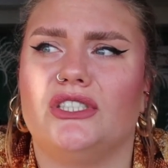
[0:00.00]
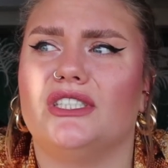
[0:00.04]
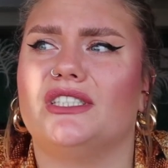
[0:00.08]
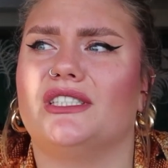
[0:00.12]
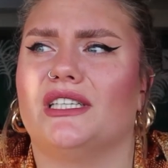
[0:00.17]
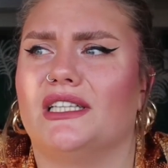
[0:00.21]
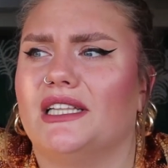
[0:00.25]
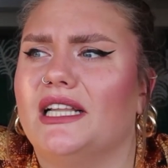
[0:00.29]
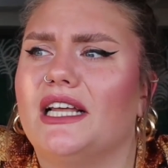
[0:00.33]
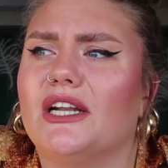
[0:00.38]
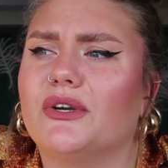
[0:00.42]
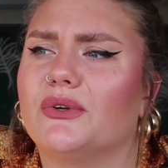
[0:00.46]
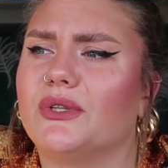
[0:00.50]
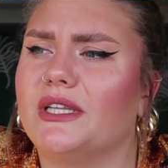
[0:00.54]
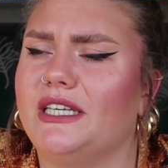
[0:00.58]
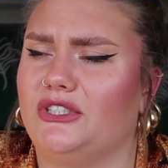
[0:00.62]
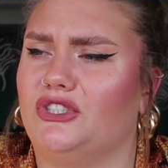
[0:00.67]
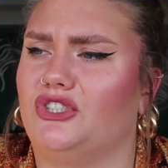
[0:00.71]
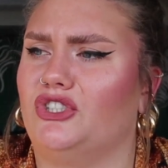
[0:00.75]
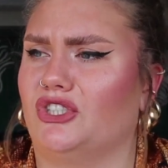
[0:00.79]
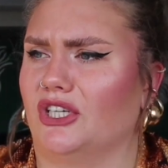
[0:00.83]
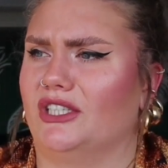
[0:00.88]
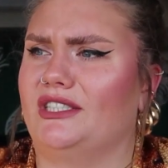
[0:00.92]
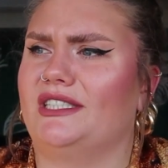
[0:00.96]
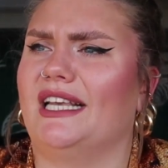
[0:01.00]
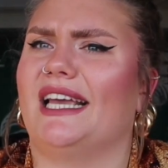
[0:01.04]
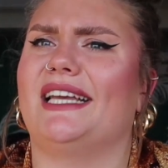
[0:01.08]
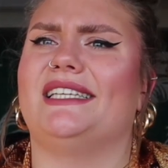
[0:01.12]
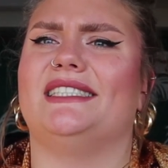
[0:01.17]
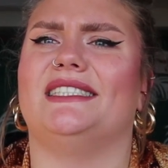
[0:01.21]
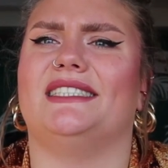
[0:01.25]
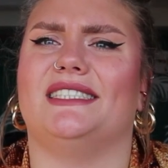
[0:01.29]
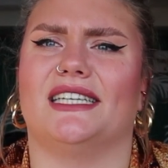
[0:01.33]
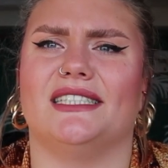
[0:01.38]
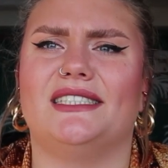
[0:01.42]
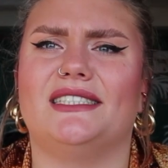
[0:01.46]
She's literally just
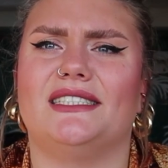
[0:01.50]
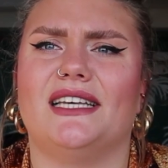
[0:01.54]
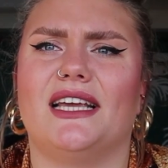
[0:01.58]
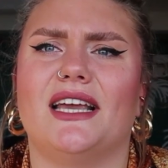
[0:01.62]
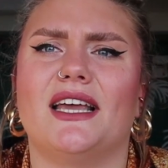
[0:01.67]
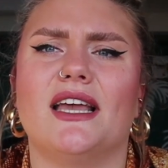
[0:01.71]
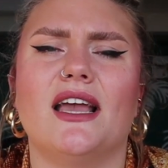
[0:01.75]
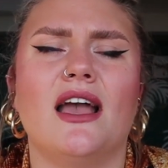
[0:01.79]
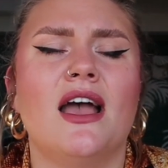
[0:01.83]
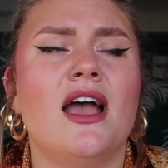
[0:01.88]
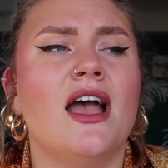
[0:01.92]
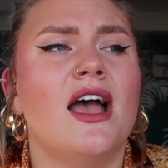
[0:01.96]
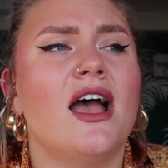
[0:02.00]
existing.